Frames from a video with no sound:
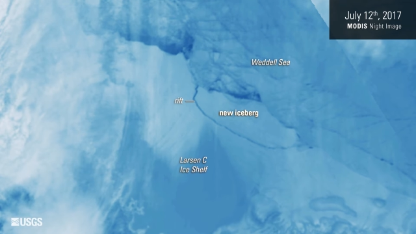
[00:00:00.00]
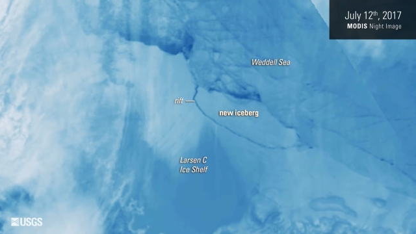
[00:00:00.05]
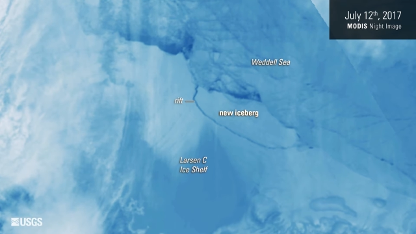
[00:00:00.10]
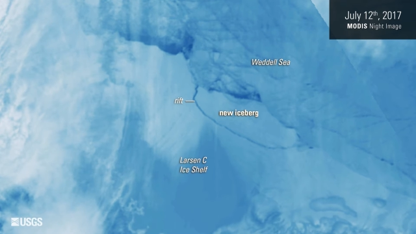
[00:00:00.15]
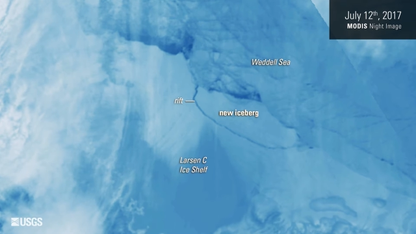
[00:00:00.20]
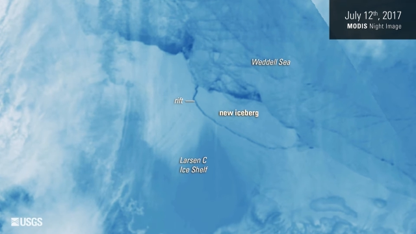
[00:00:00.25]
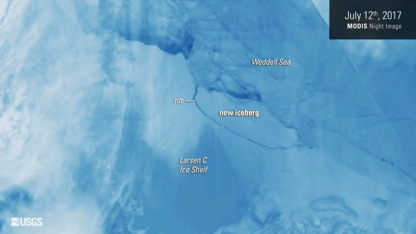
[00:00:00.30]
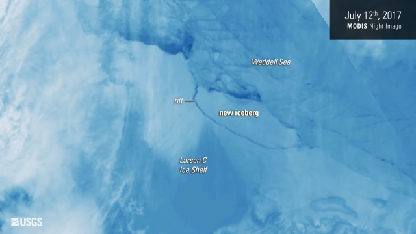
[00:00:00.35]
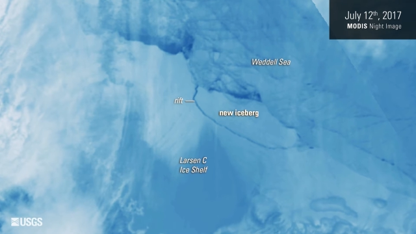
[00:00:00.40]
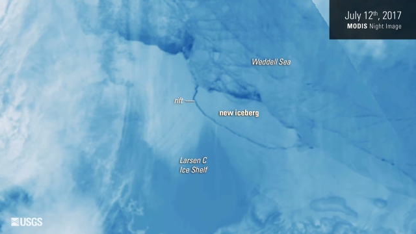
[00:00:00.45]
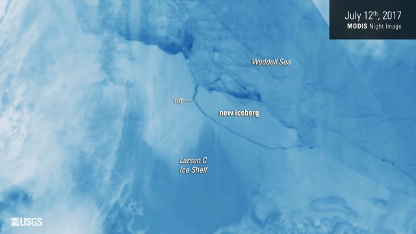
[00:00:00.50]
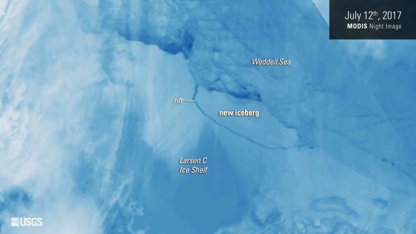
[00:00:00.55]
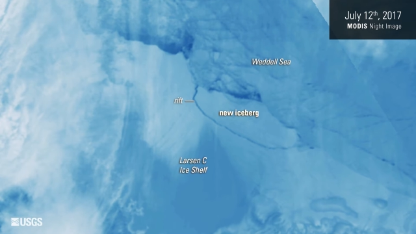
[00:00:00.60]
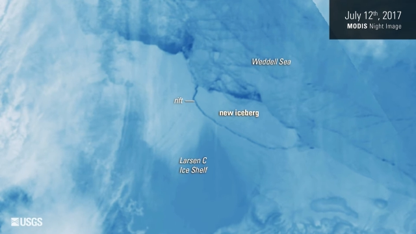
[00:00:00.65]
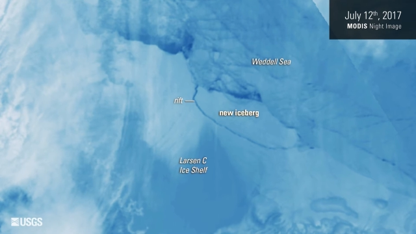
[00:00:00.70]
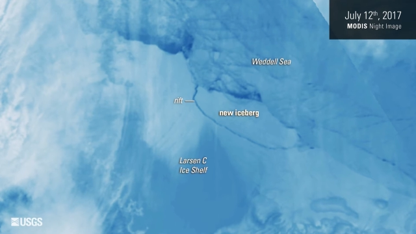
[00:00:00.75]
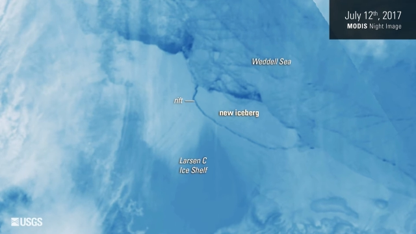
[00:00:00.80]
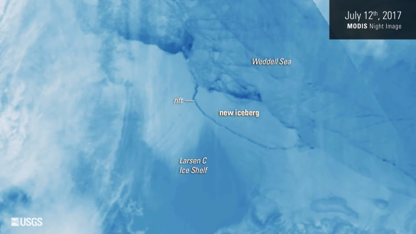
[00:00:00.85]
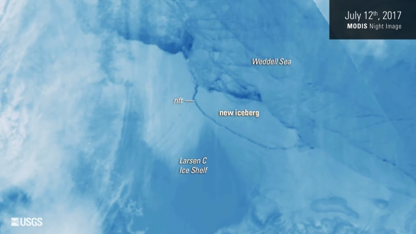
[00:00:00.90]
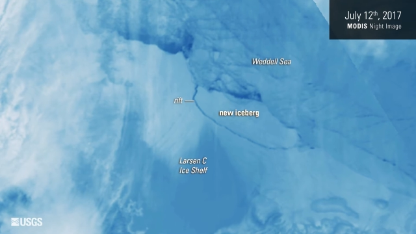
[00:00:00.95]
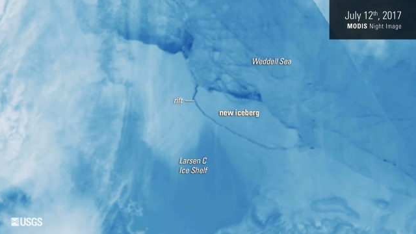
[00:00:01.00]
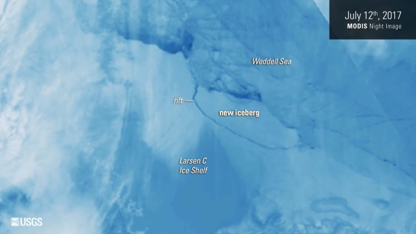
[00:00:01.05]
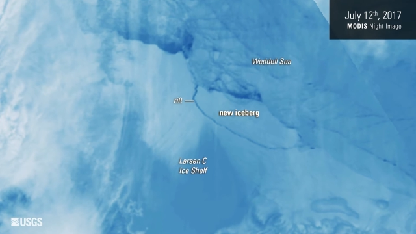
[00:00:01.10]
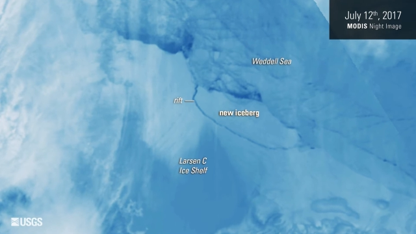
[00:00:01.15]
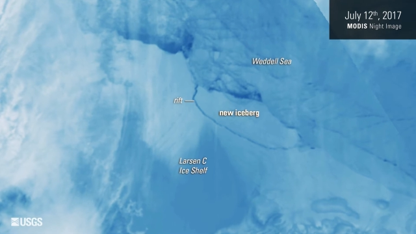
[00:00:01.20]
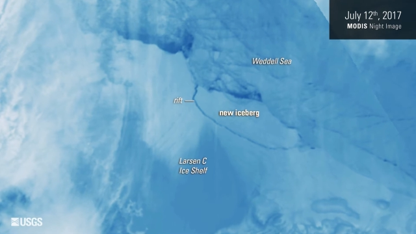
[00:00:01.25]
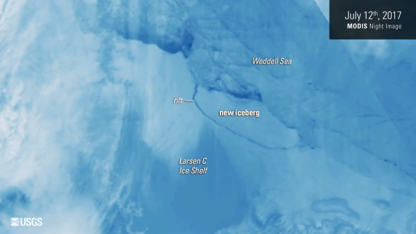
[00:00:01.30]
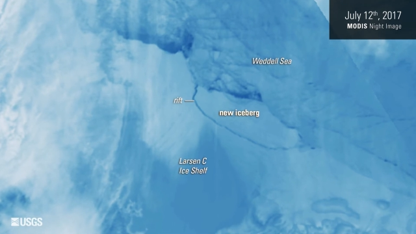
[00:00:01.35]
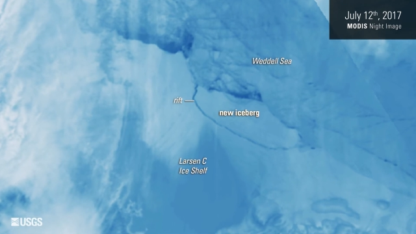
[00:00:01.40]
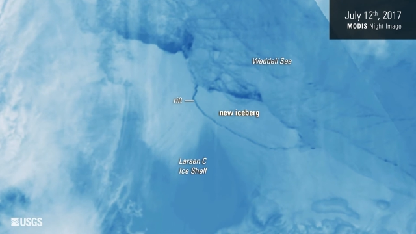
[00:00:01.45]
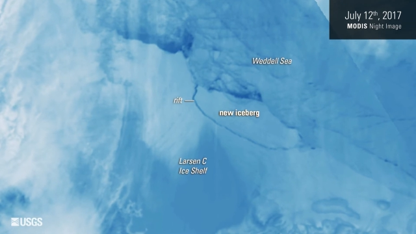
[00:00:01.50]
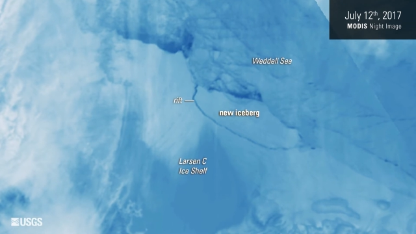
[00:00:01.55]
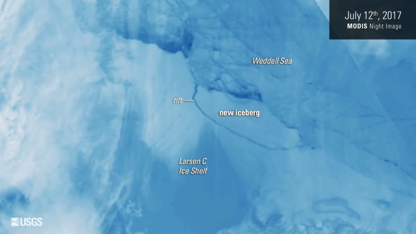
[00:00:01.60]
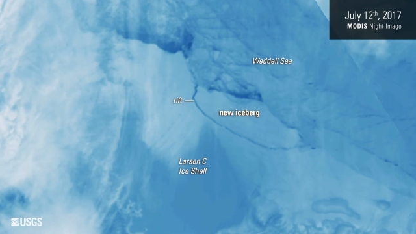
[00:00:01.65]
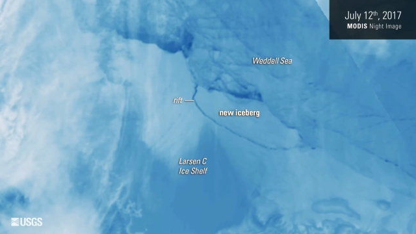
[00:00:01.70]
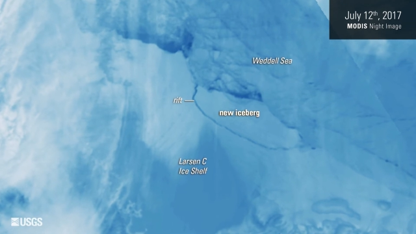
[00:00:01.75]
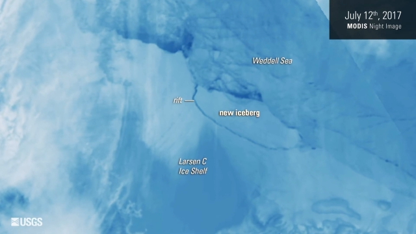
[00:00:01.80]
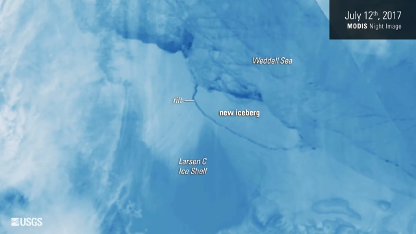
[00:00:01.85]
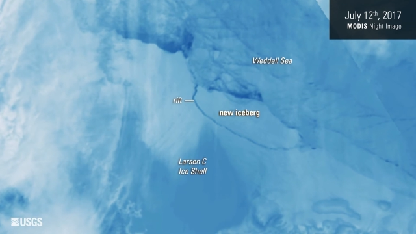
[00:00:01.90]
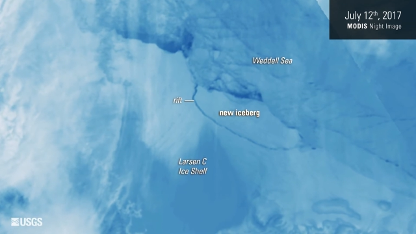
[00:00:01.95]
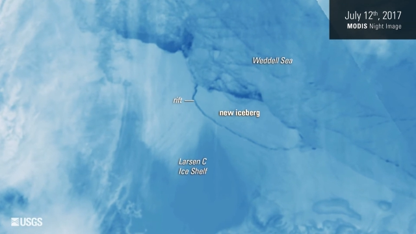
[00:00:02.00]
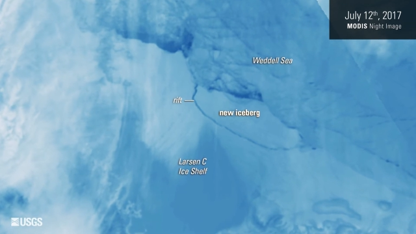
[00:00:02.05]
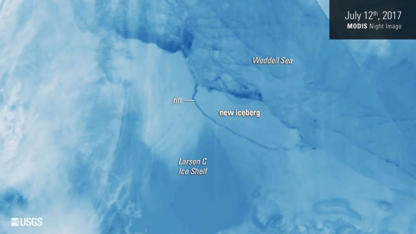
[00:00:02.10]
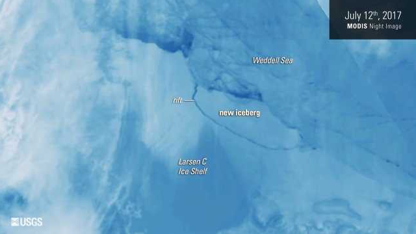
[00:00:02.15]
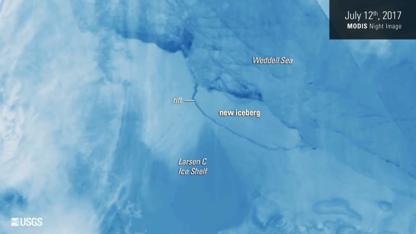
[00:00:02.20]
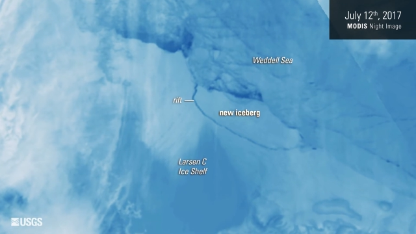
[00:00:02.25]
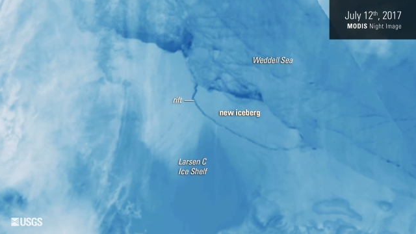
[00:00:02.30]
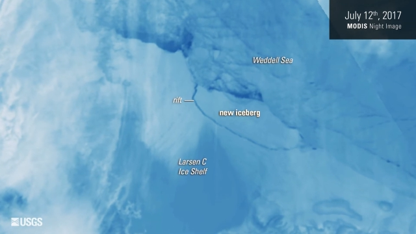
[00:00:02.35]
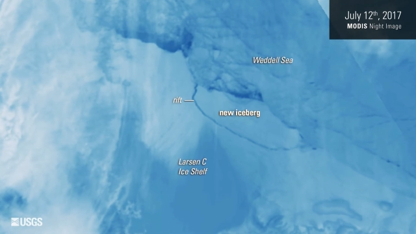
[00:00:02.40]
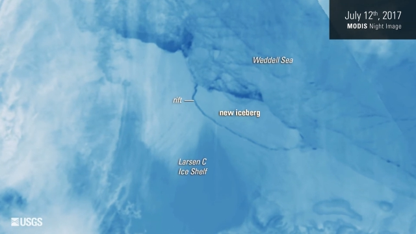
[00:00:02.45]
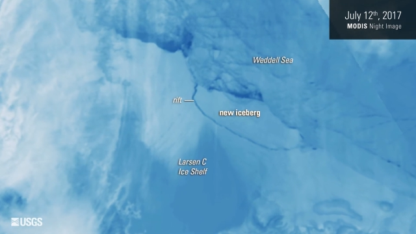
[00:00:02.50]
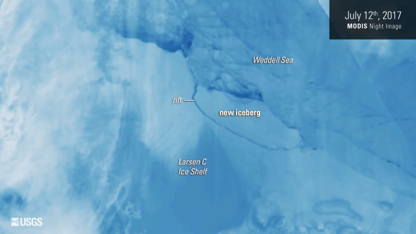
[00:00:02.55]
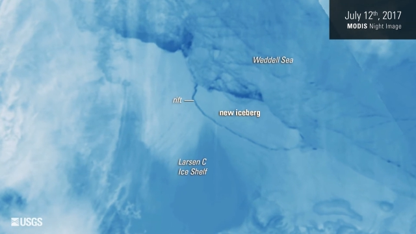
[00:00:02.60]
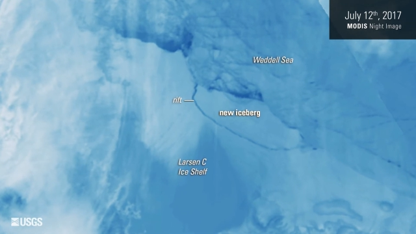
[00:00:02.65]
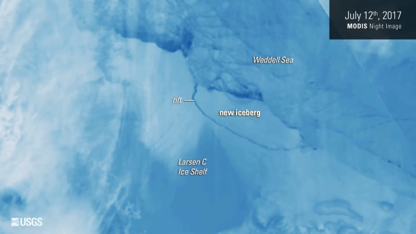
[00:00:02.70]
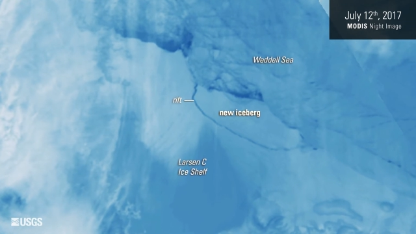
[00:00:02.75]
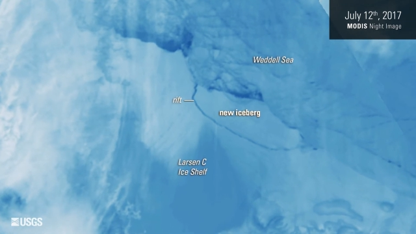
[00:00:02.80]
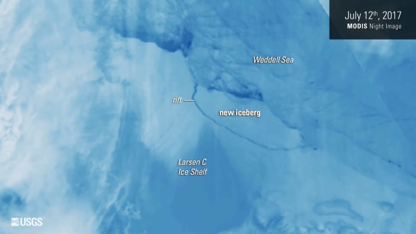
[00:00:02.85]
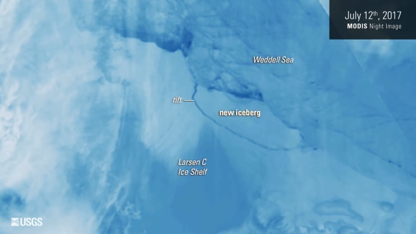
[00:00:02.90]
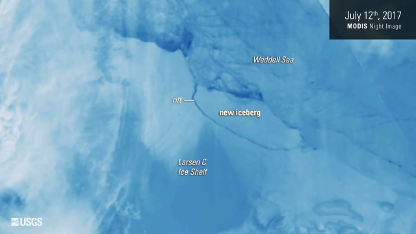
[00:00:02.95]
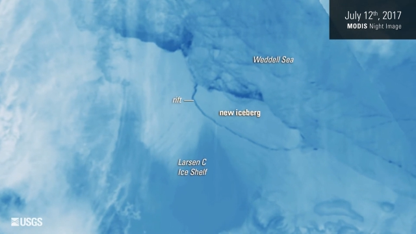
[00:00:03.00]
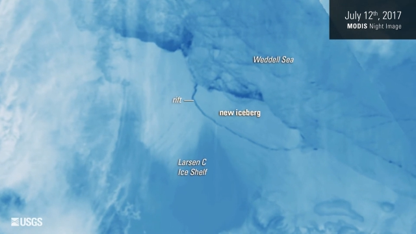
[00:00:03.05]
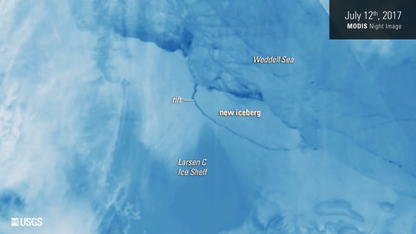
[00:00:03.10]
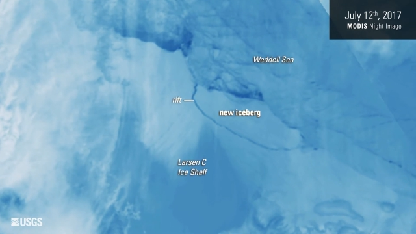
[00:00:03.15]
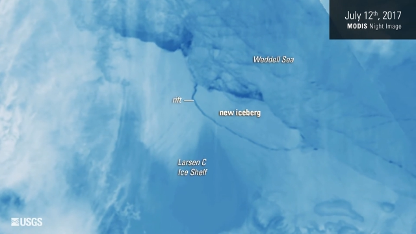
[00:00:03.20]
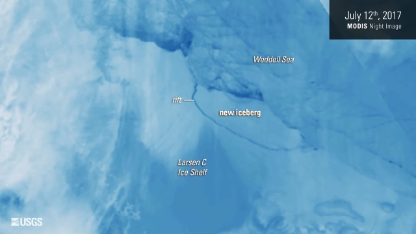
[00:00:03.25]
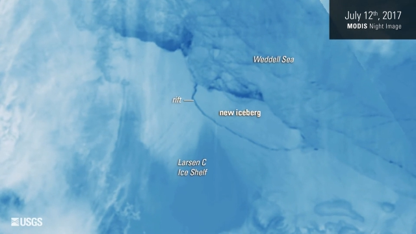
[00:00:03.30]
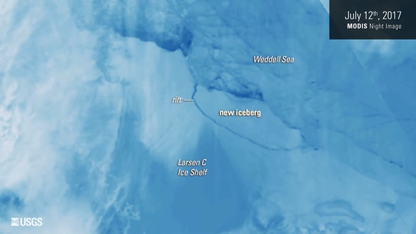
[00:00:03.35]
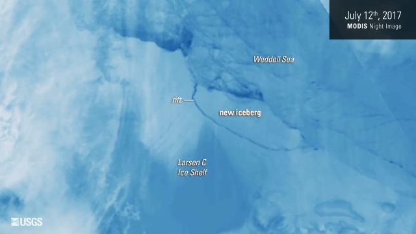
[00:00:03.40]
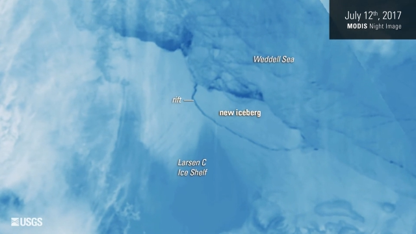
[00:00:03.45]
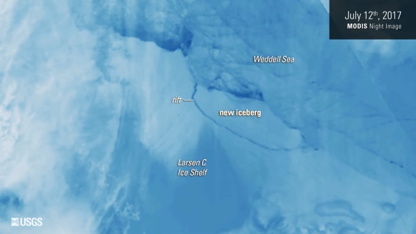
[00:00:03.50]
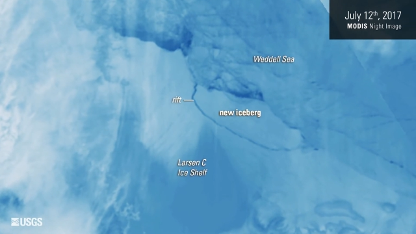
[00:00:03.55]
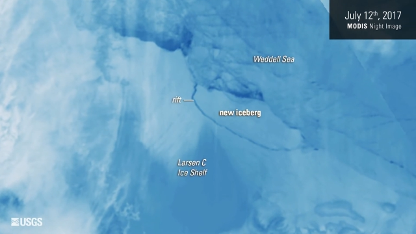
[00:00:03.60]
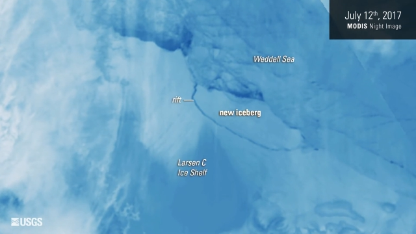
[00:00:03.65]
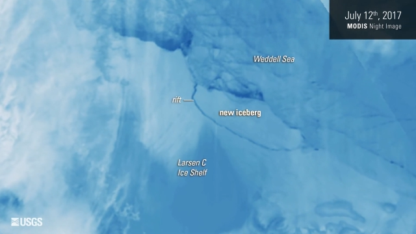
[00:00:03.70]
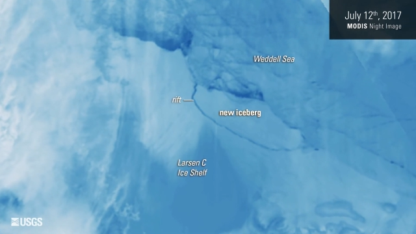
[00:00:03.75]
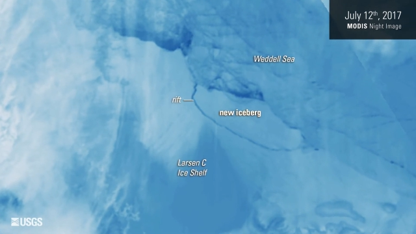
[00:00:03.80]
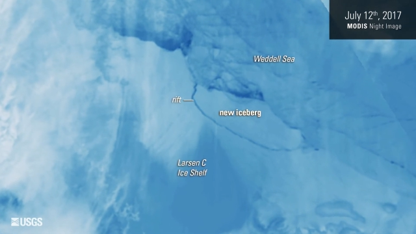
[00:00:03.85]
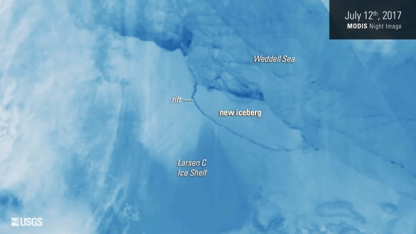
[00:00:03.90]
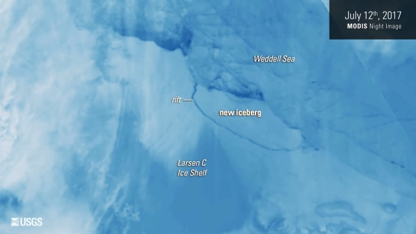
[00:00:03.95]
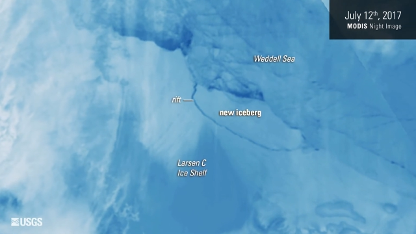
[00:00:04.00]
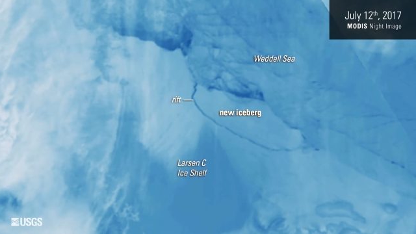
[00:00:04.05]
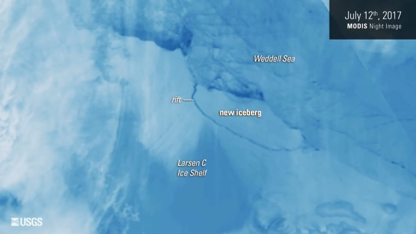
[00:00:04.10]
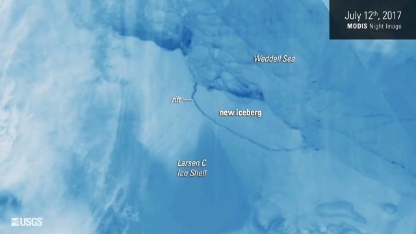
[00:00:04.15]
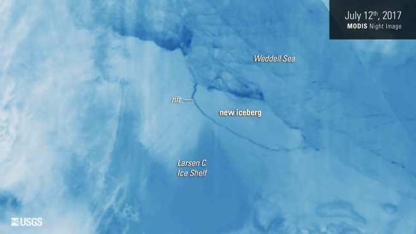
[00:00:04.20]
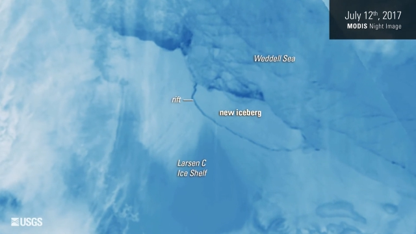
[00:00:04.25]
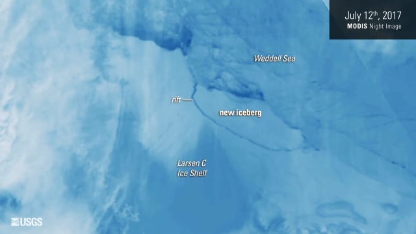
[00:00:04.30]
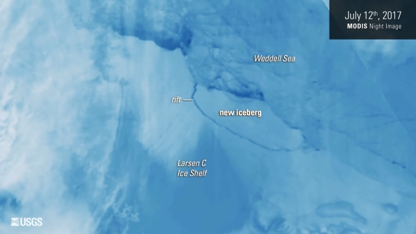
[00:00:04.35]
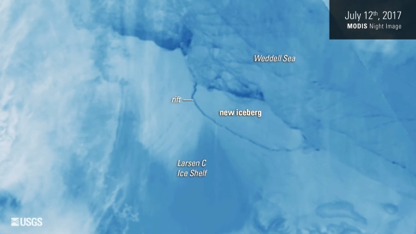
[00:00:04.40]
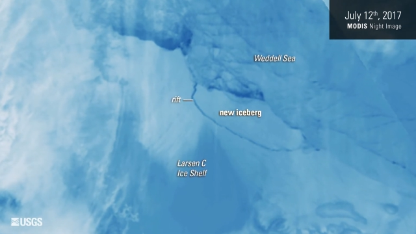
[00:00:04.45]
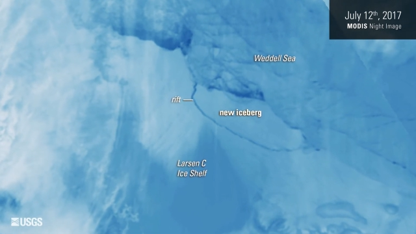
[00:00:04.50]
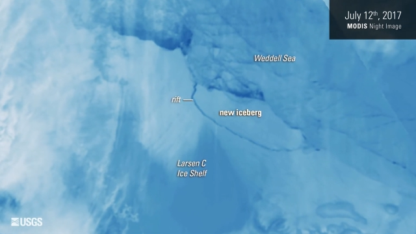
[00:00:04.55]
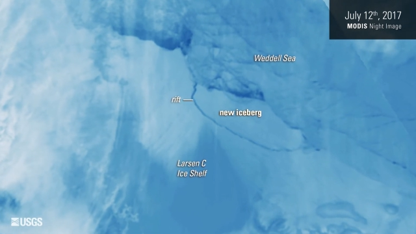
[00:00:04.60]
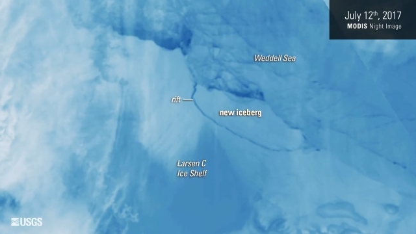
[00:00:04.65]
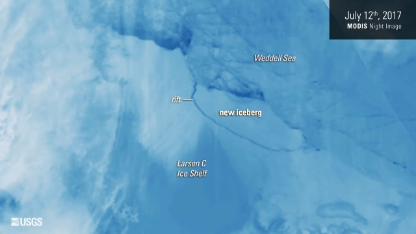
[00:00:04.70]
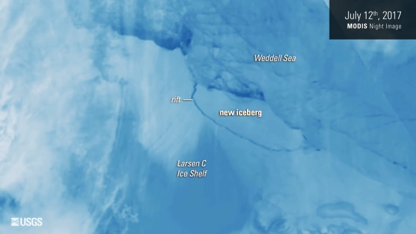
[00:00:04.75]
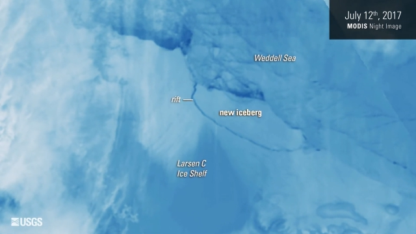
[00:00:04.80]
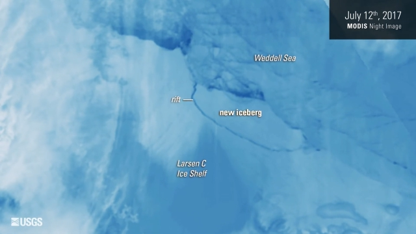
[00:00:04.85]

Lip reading: [unreadable: no face in view]